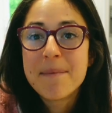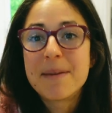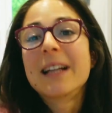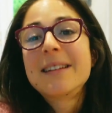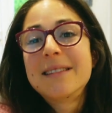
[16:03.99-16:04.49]

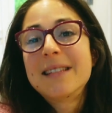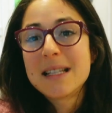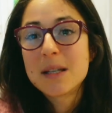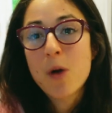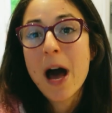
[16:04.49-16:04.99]
But this
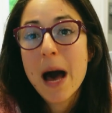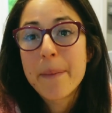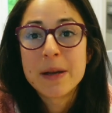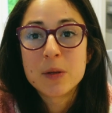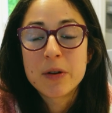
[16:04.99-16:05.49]
is what
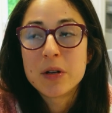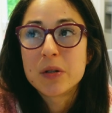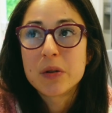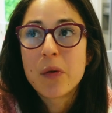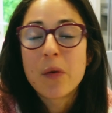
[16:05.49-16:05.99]
happens when you
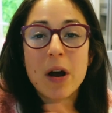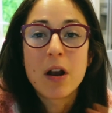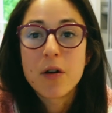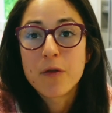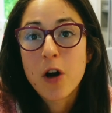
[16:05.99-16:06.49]
do a
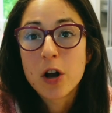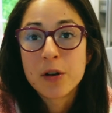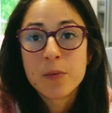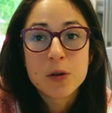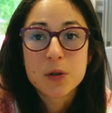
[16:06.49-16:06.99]
lot of
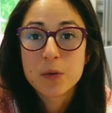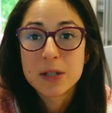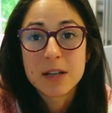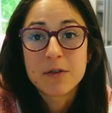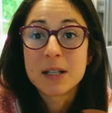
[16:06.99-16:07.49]
volume also with
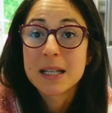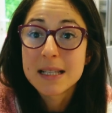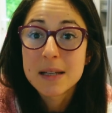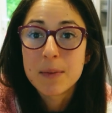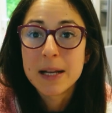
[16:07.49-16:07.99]
different
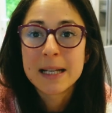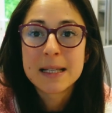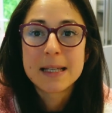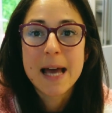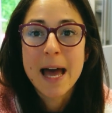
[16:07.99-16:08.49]

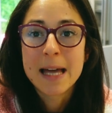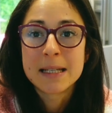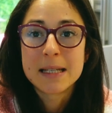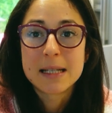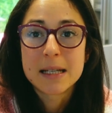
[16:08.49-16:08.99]
disciplines,
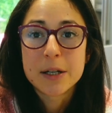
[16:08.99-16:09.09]
and